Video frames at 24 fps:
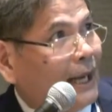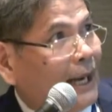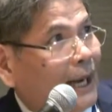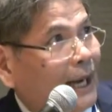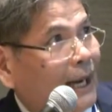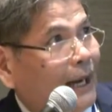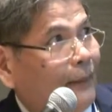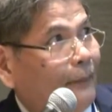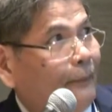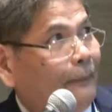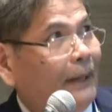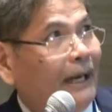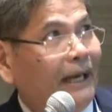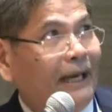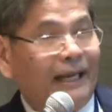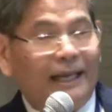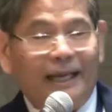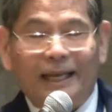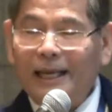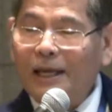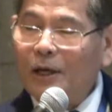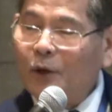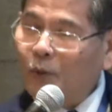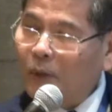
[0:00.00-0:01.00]

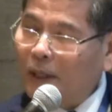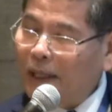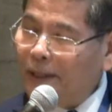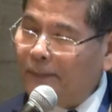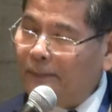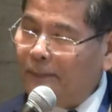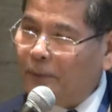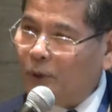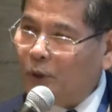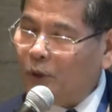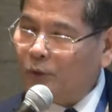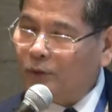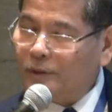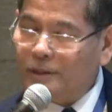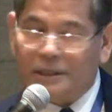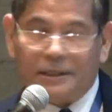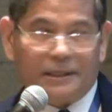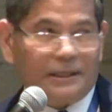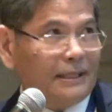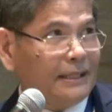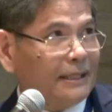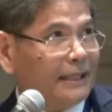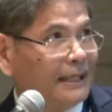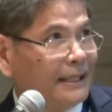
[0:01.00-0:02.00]
But equally
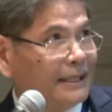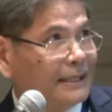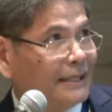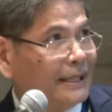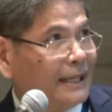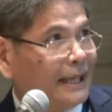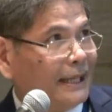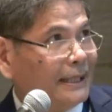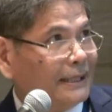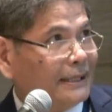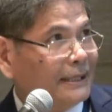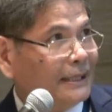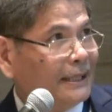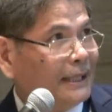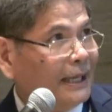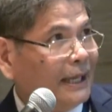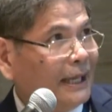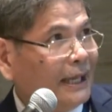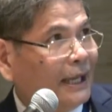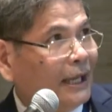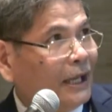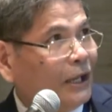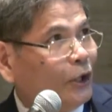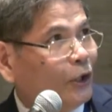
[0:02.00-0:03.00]
important is that
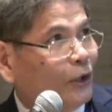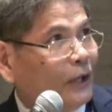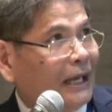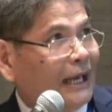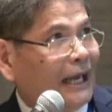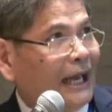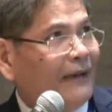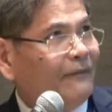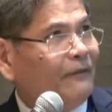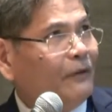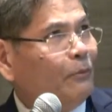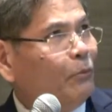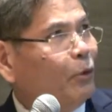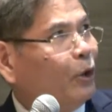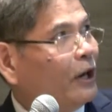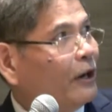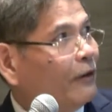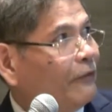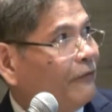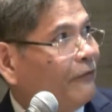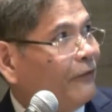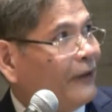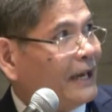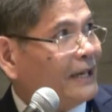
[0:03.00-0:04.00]
you can have a more
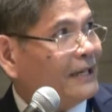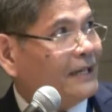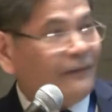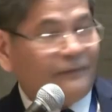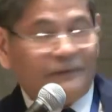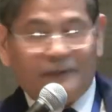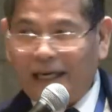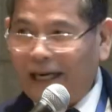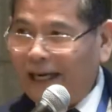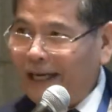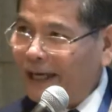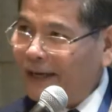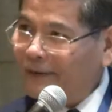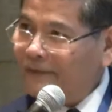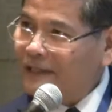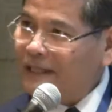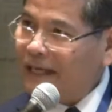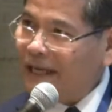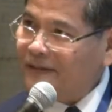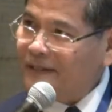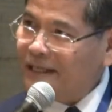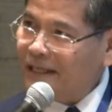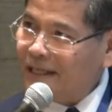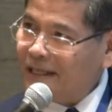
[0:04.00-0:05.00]
effective target of
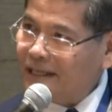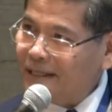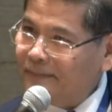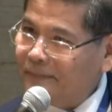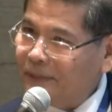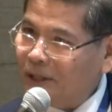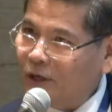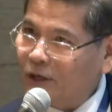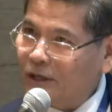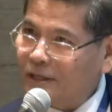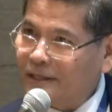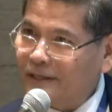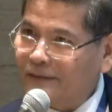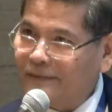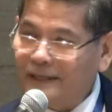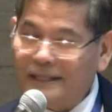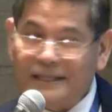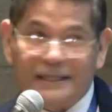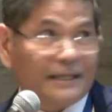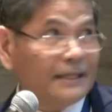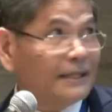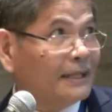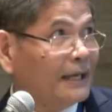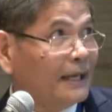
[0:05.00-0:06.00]
subsidies because of
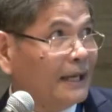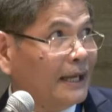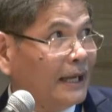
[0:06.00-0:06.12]
it.